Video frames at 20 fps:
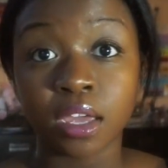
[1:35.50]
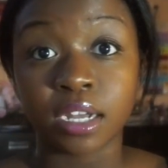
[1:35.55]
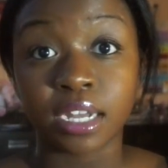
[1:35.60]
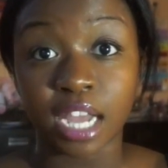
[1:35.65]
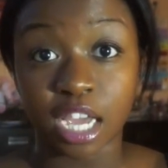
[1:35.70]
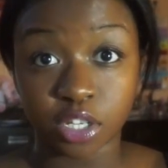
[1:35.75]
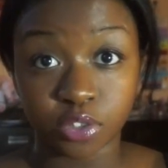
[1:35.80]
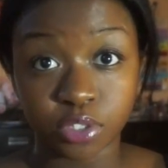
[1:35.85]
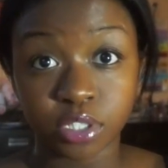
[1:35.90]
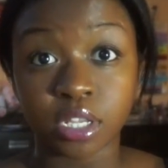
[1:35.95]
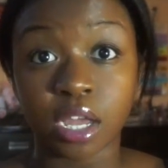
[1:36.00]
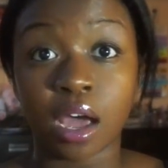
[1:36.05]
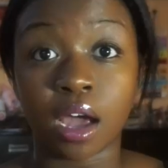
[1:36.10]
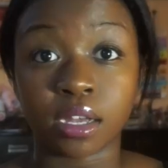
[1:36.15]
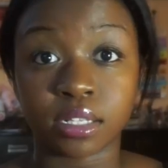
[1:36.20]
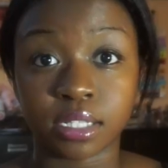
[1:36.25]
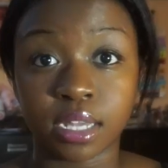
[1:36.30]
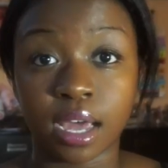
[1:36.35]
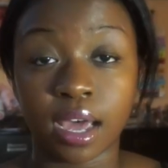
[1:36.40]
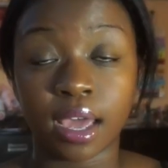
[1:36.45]
nitrous
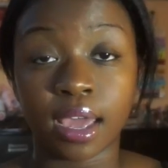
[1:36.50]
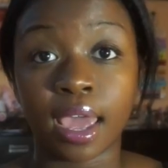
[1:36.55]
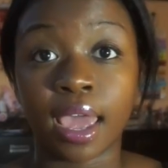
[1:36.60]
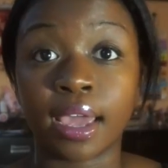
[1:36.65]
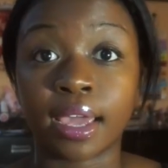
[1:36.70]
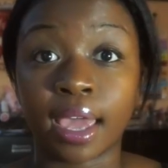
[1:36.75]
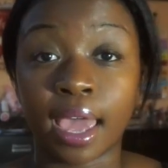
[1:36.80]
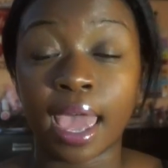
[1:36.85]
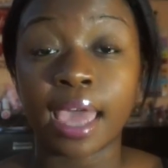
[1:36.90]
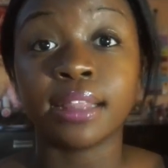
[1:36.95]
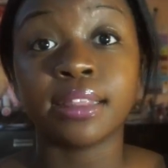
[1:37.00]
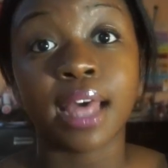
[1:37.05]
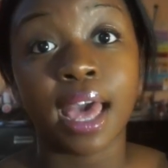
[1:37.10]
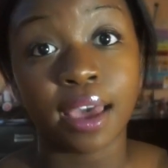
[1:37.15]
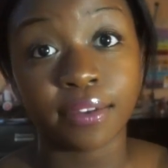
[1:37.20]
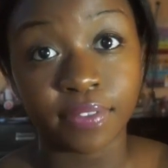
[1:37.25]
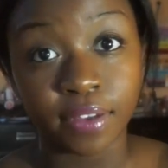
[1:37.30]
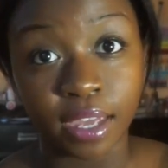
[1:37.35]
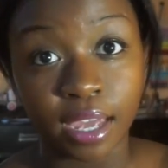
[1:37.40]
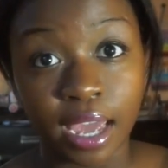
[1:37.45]
oxide, aka
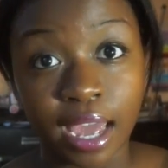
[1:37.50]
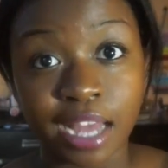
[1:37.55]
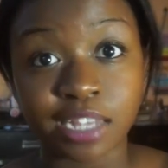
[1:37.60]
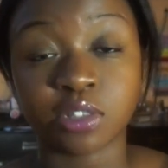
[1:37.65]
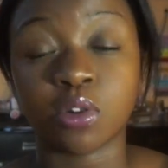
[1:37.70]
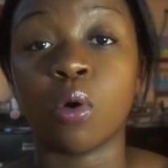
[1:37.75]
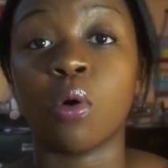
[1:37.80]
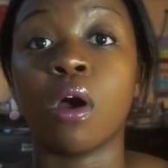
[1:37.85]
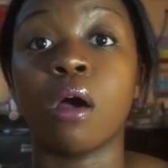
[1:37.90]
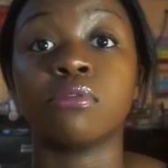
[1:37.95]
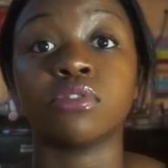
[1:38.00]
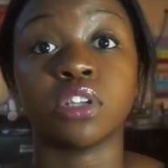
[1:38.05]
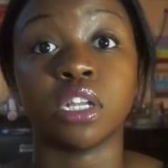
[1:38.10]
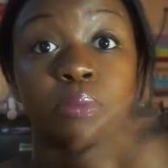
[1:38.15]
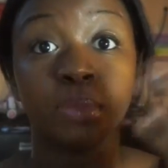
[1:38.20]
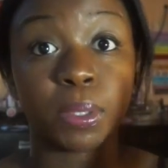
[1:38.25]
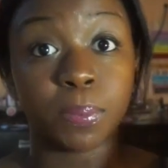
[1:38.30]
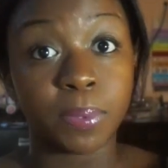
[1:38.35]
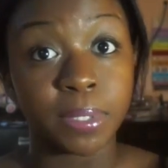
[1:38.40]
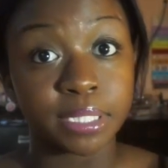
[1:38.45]
laughing gas, or I was
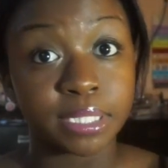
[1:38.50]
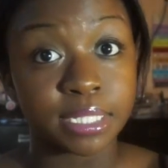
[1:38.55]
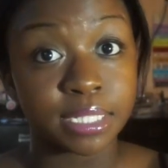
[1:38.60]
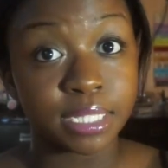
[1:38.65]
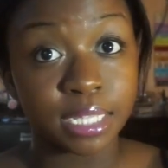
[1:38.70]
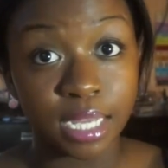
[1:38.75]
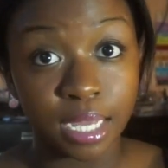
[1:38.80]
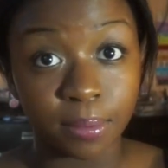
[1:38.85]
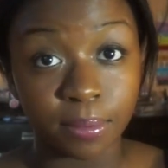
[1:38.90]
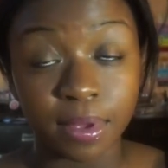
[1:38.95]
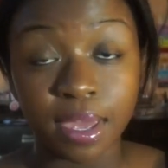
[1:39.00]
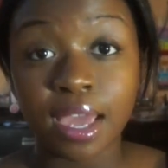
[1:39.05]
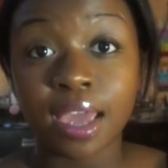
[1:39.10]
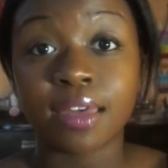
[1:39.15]
going to be put to sleep.